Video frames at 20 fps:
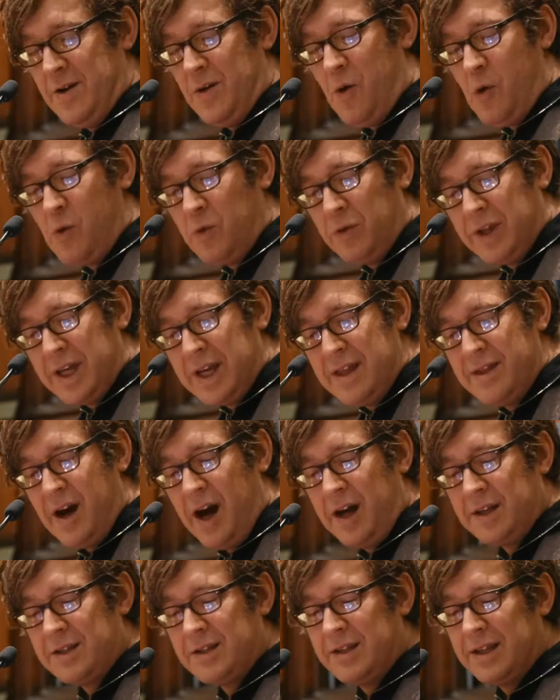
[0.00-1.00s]
Only
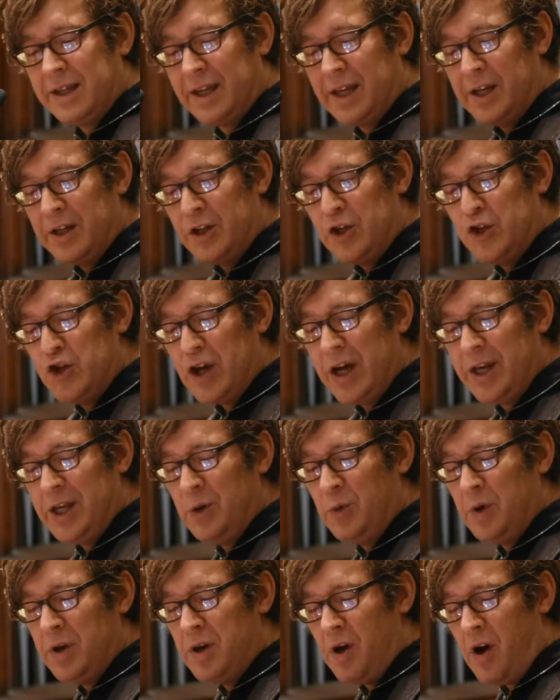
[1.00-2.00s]
thus can
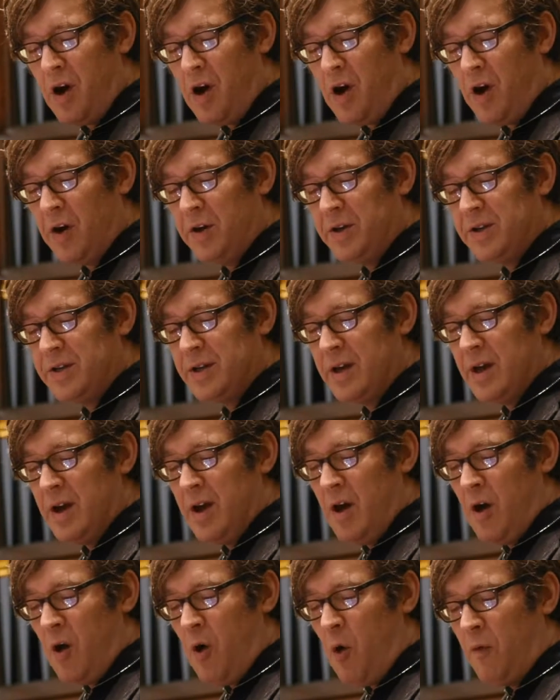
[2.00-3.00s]
genuine art,
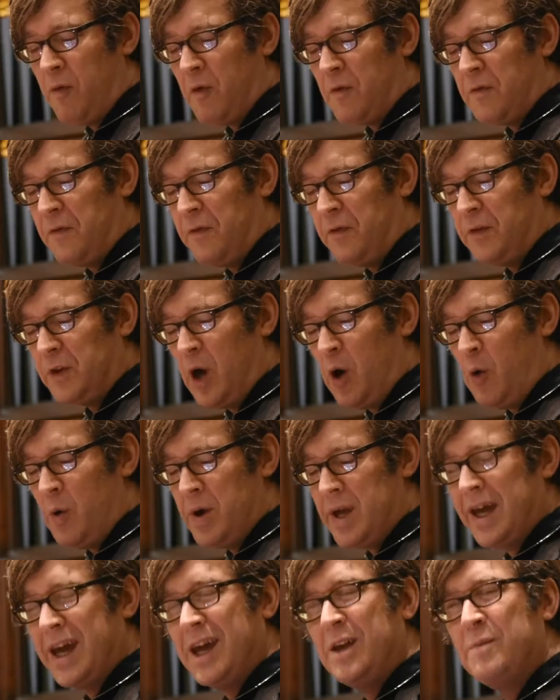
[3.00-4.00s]

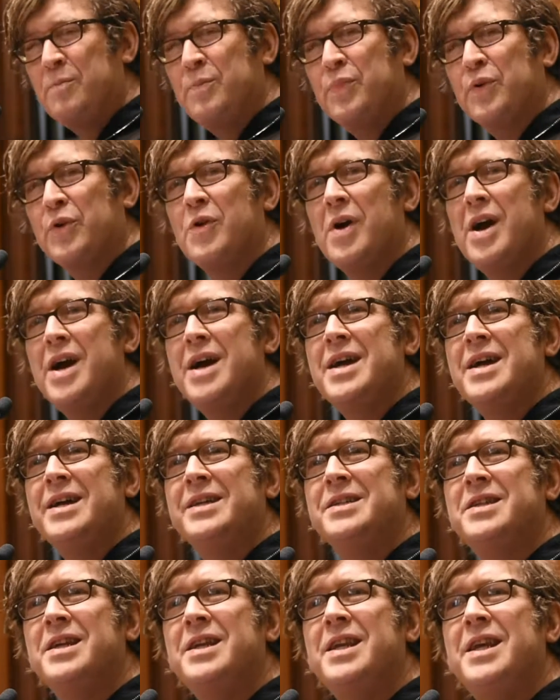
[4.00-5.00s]
overflowing in
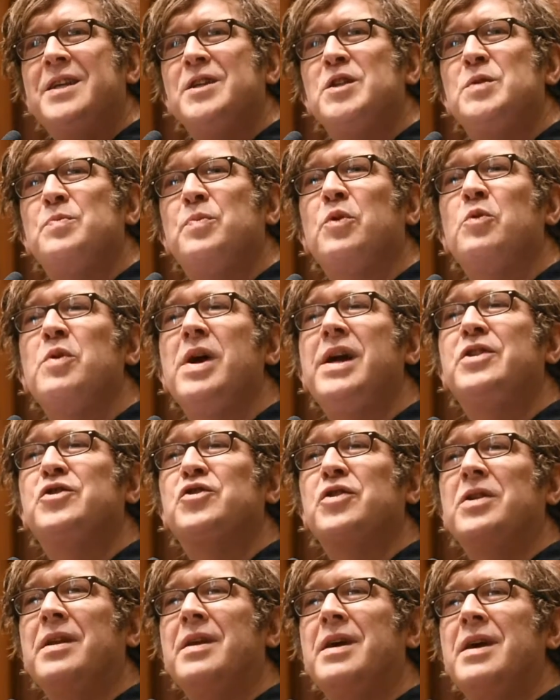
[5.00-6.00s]
praise and
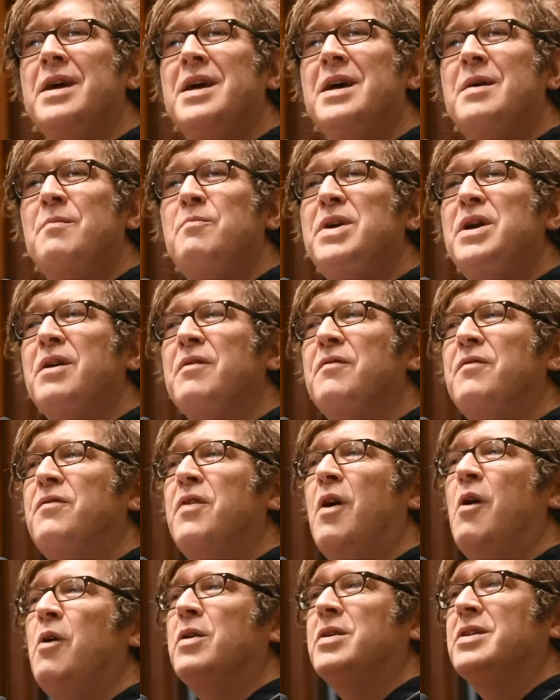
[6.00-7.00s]
inspiration, be
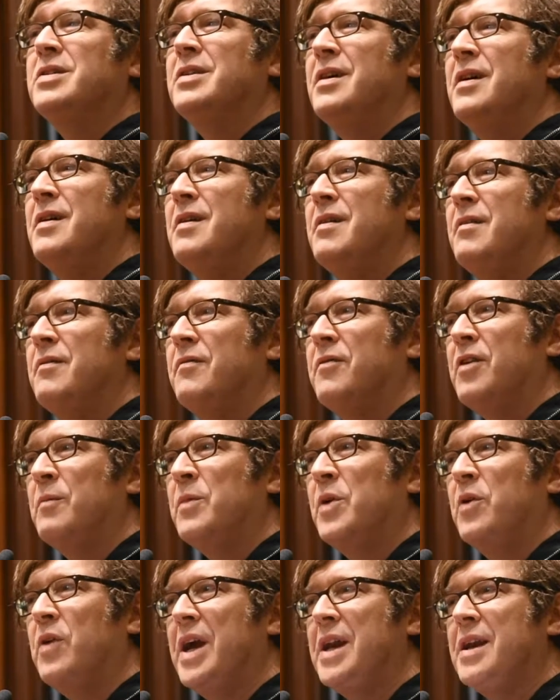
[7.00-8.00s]
evoked
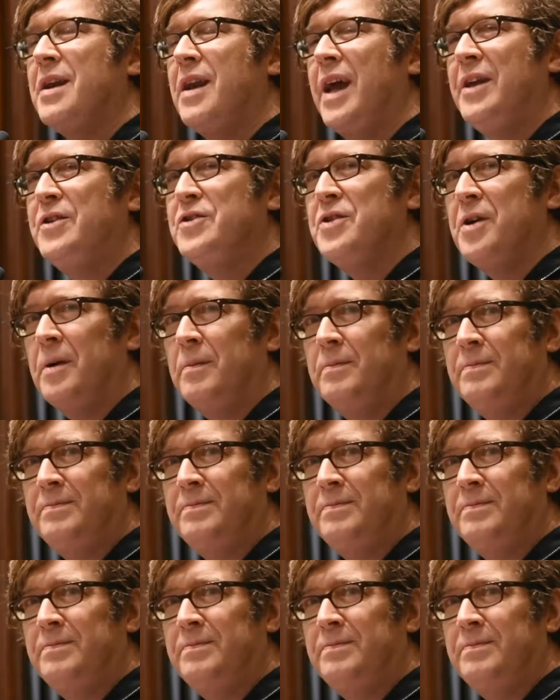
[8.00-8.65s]
from great nature."